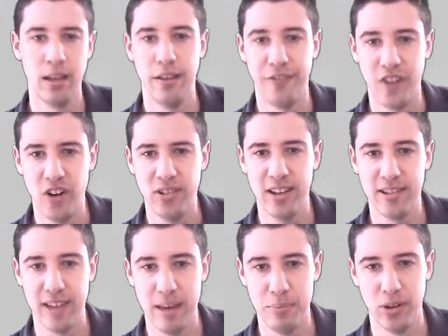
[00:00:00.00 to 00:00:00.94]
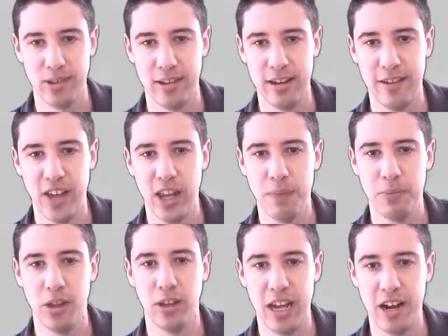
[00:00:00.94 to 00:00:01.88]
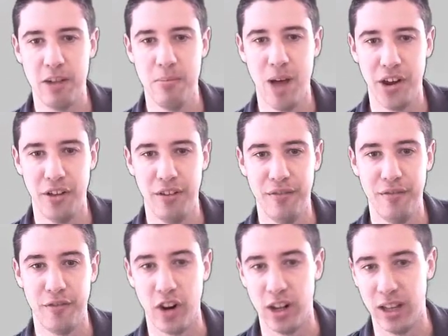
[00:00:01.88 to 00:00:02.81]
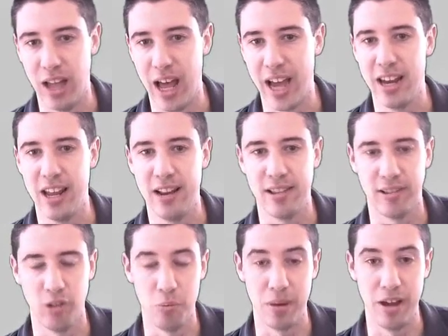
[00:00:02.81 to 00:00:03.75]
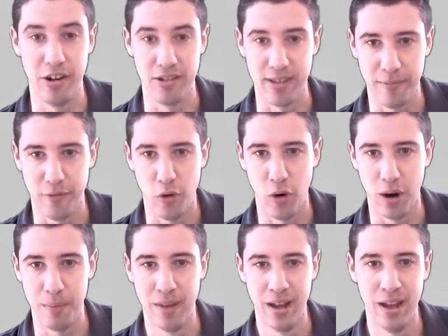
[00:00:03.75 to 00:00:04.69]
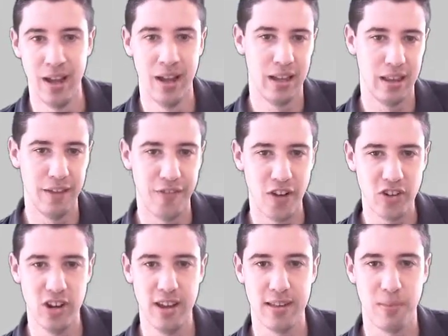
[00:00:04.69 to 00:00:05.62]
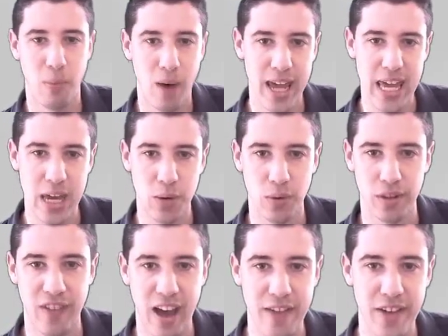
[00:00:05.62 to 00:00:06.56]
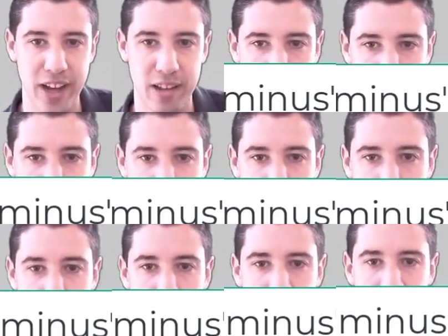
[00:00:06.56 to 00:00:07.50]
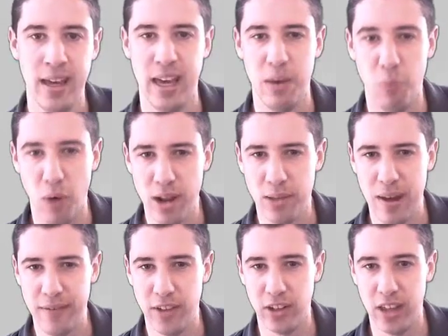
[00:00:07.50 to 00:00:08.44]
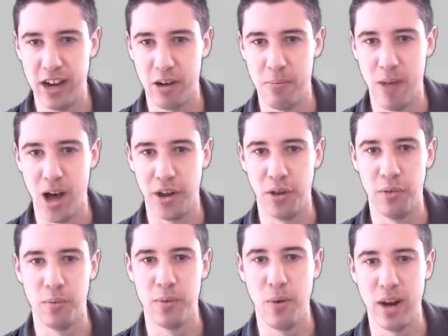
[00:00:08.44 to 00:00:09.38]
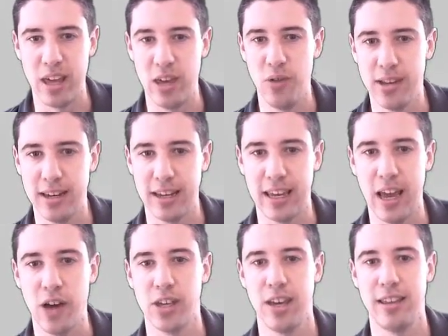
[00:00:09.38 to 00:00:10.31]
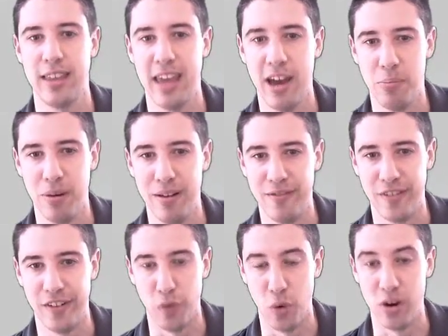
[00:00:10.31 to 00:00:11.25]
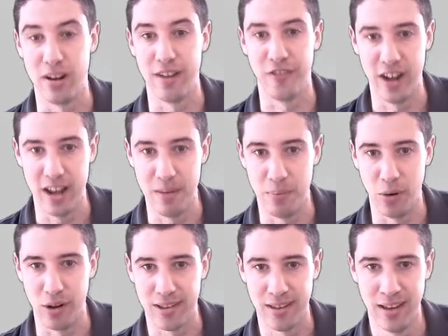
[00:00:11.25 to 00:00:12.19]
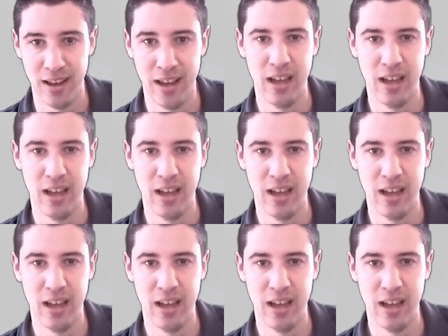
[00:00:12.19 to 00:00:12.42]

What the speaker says: The first example is to develop the linear model for a line in slope-intercept form. The function is y equals 5x plus 2, and once we have the linear model, we want to use it to calculate the output for 4 different inputs.